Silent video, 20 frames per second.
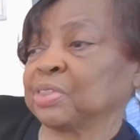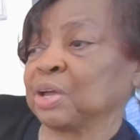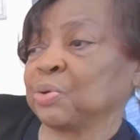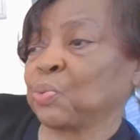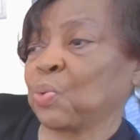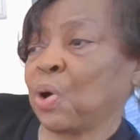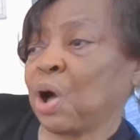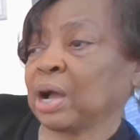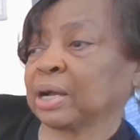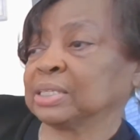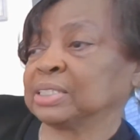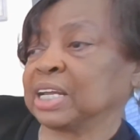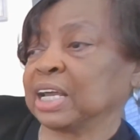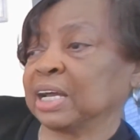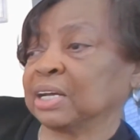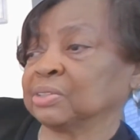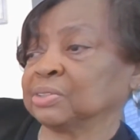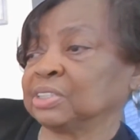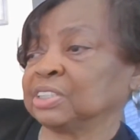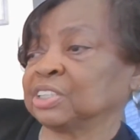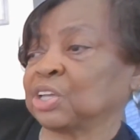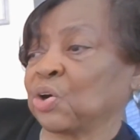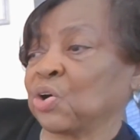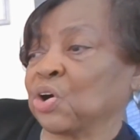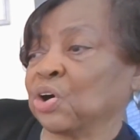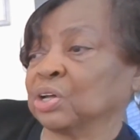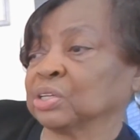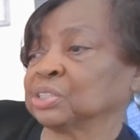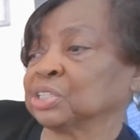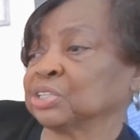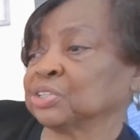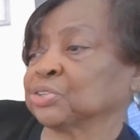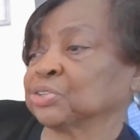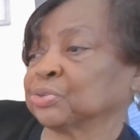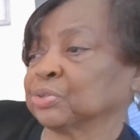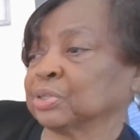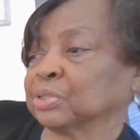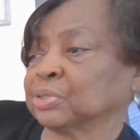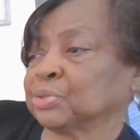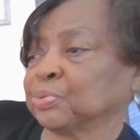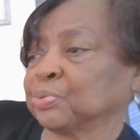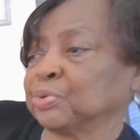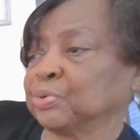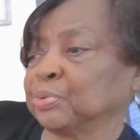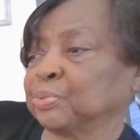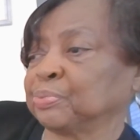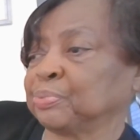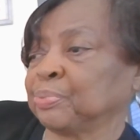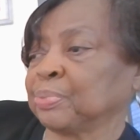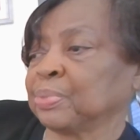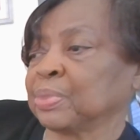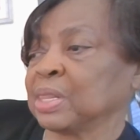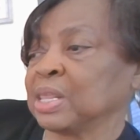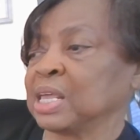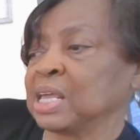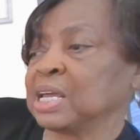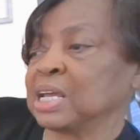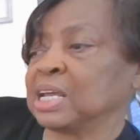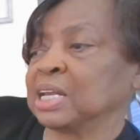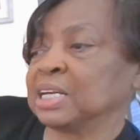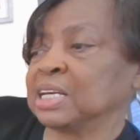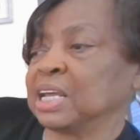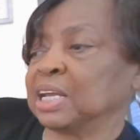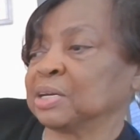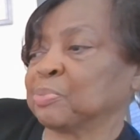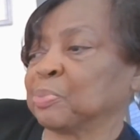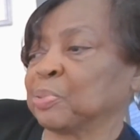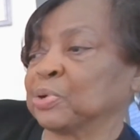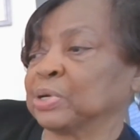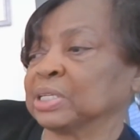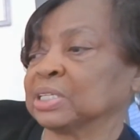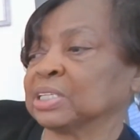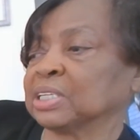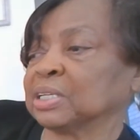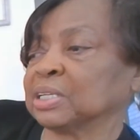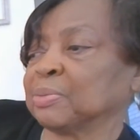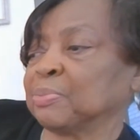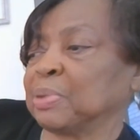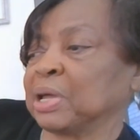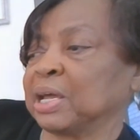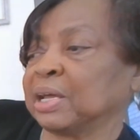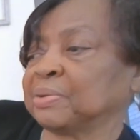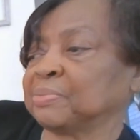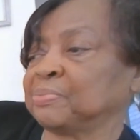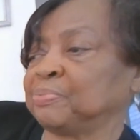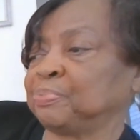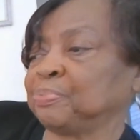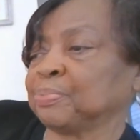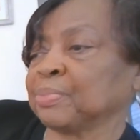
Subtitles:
they walk down the hall to Zura's room. Nana points to the bed.